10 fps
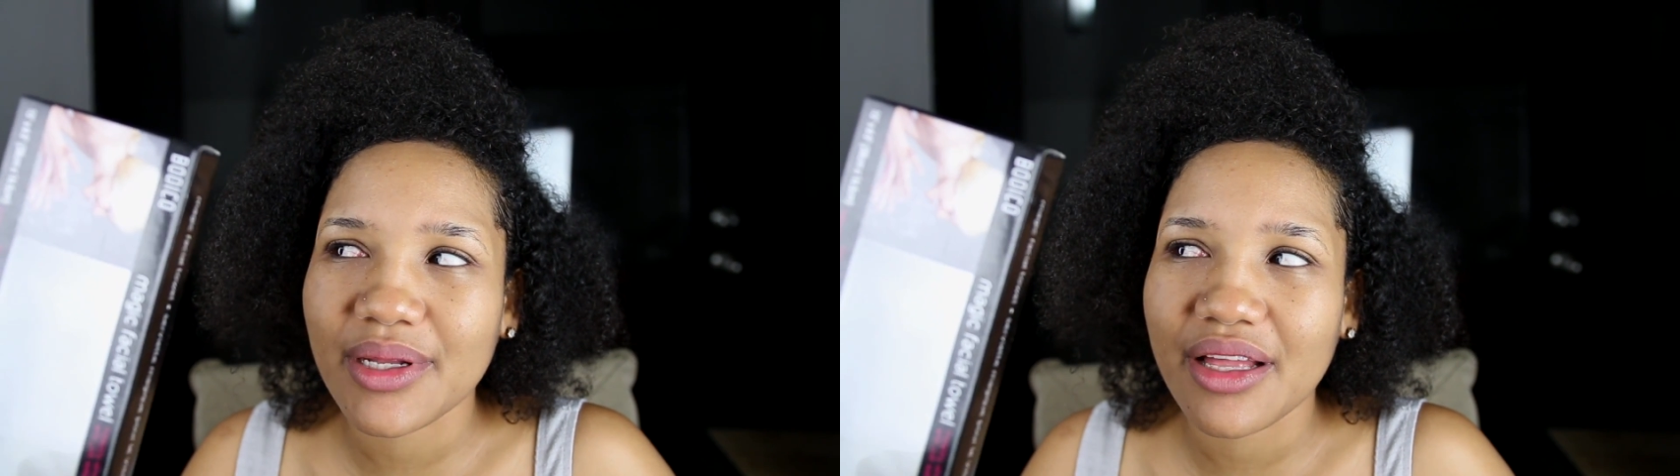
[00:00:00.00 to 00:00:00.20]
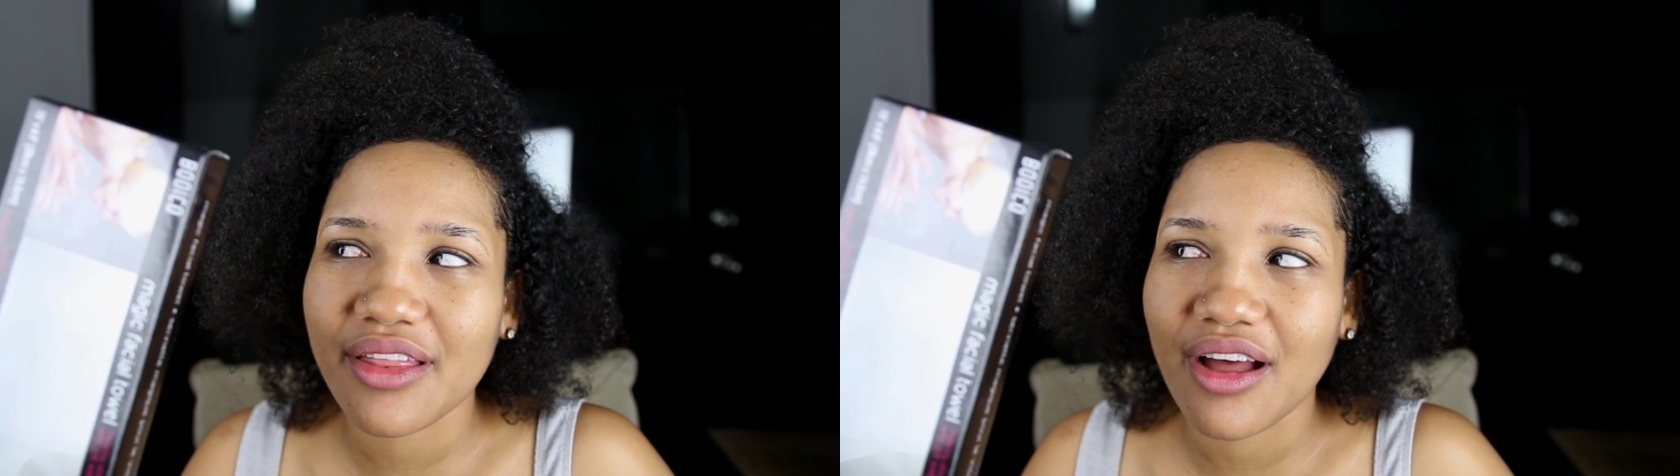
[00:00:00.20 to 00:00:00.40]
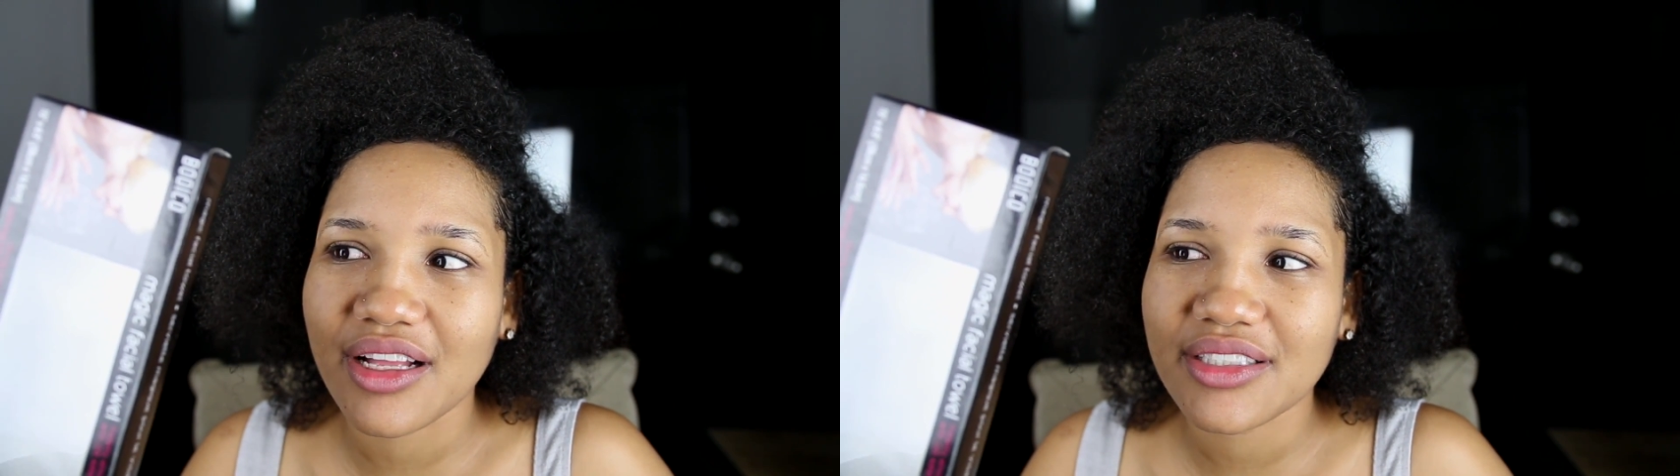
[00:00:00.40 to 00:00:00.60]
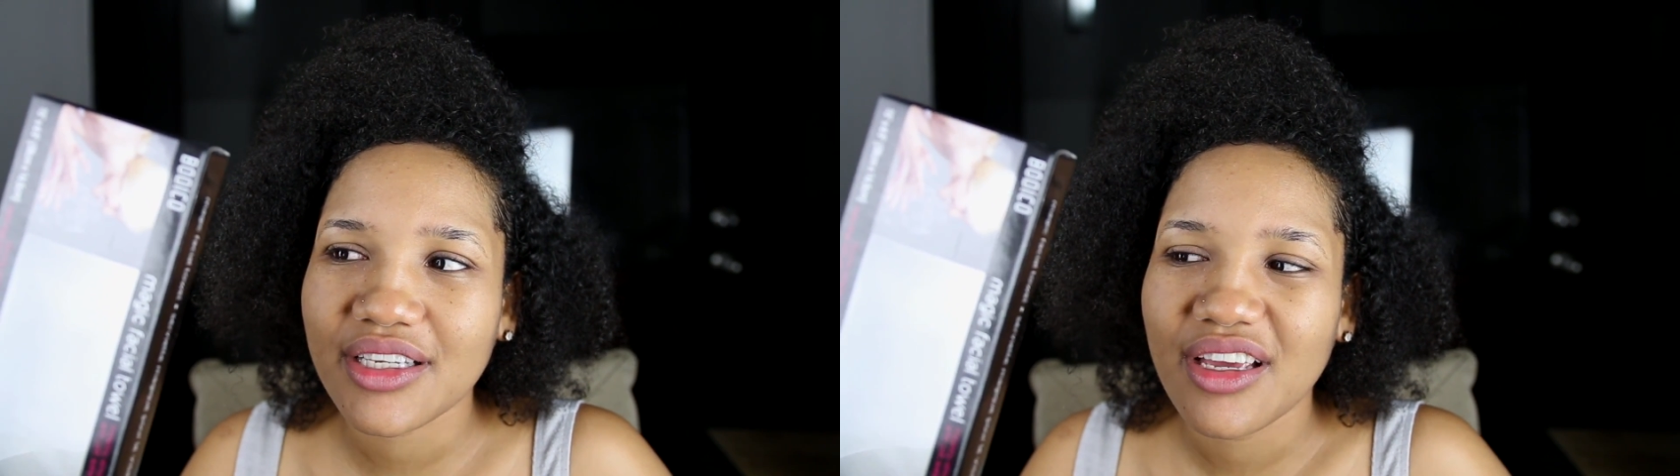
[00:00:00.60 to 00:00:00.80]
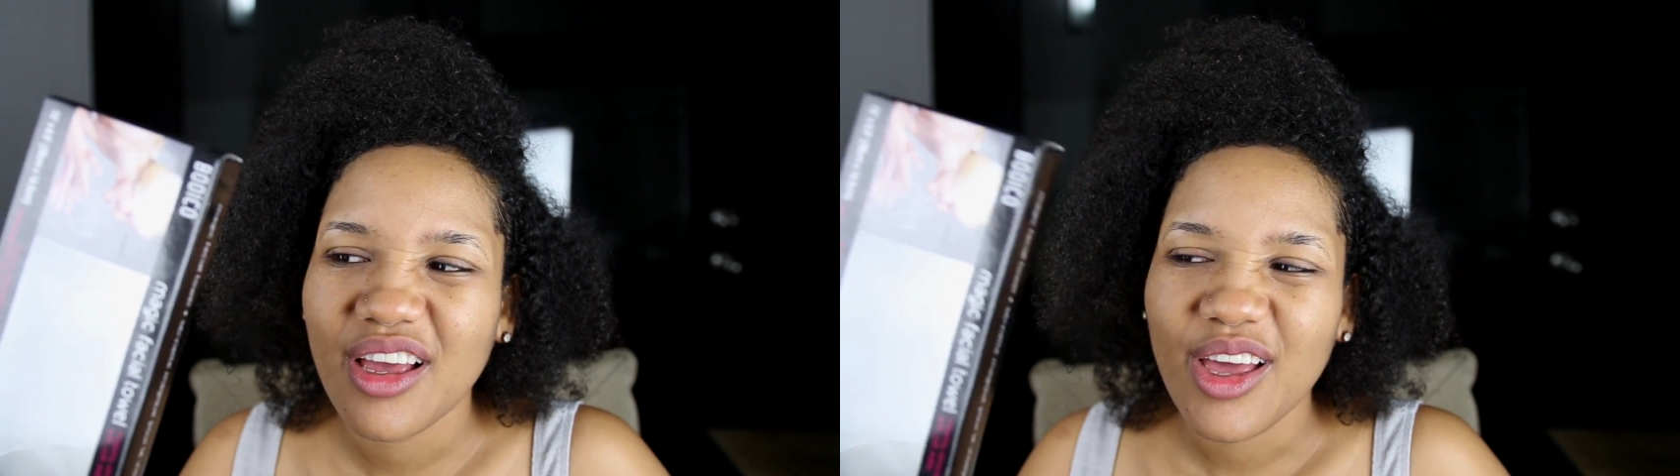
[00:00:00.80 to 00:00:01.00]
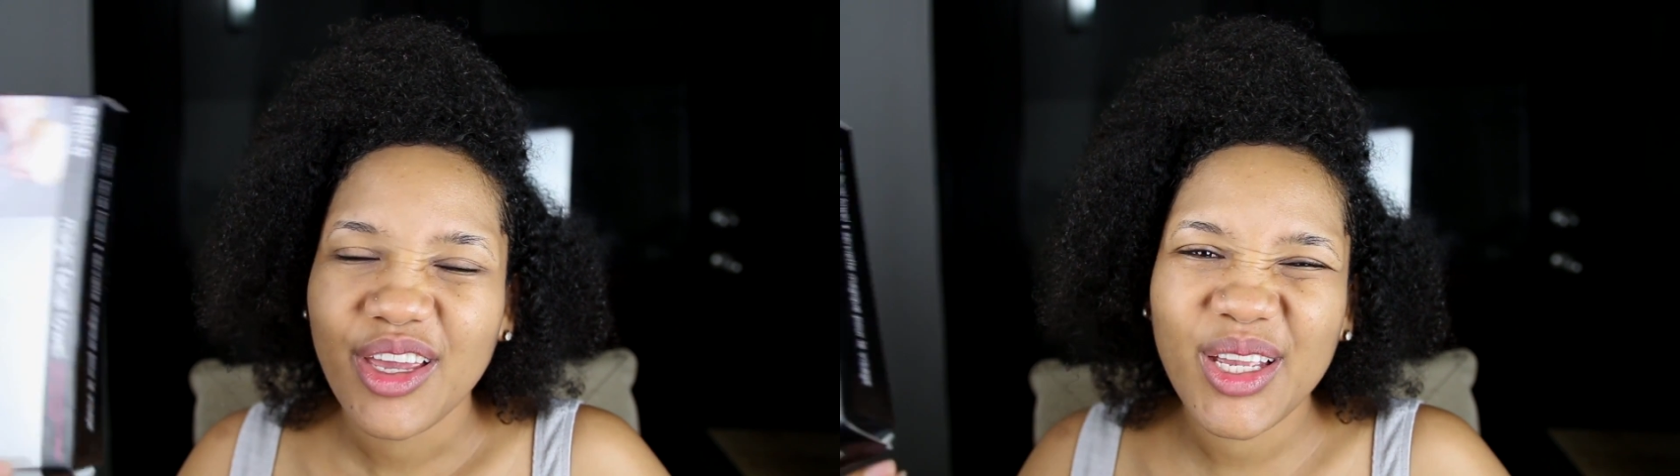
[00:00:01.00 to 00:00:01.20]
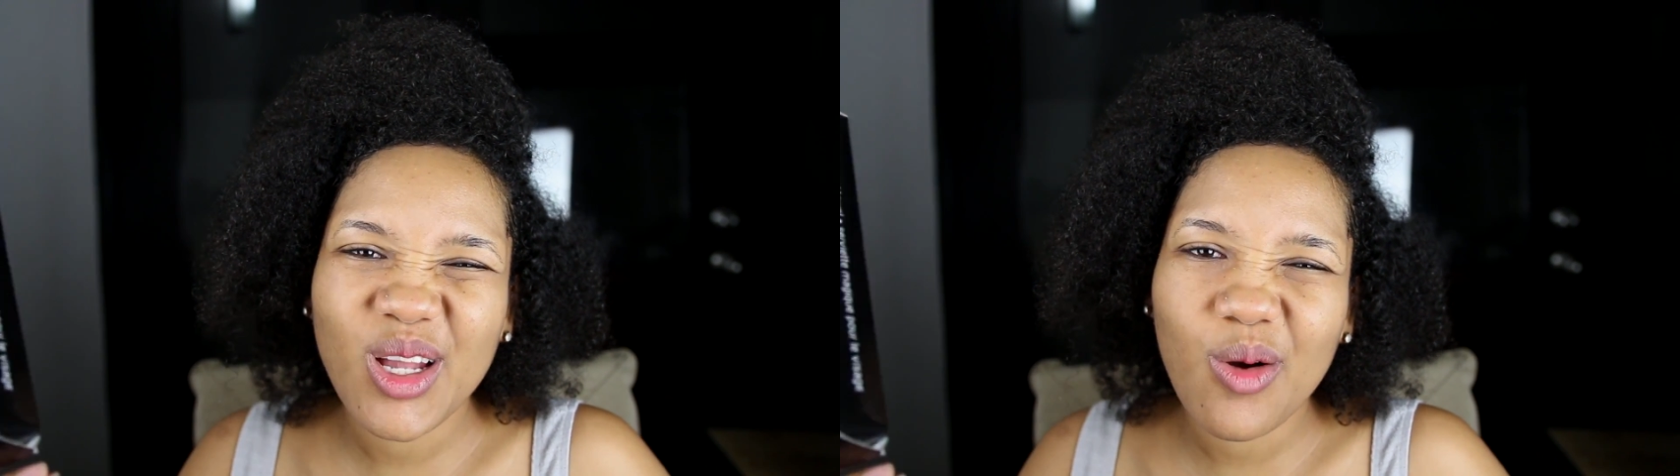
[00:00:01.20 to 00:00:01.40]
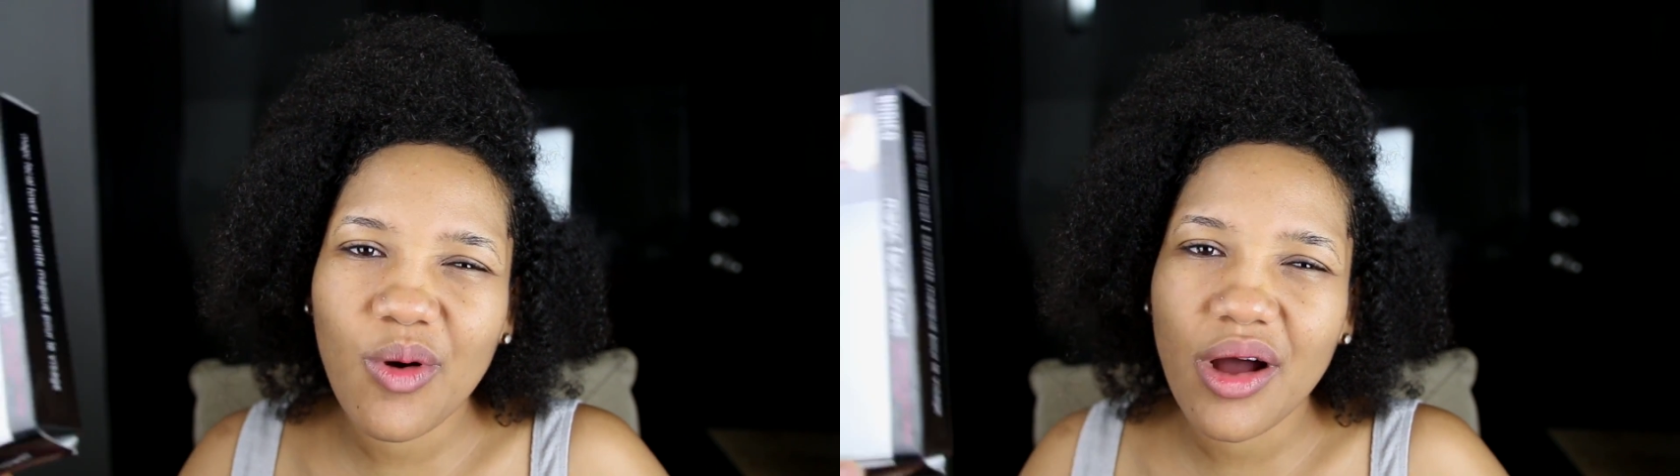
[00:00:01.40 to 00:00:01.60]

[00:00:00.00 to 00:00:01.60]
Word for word: but I thought, you know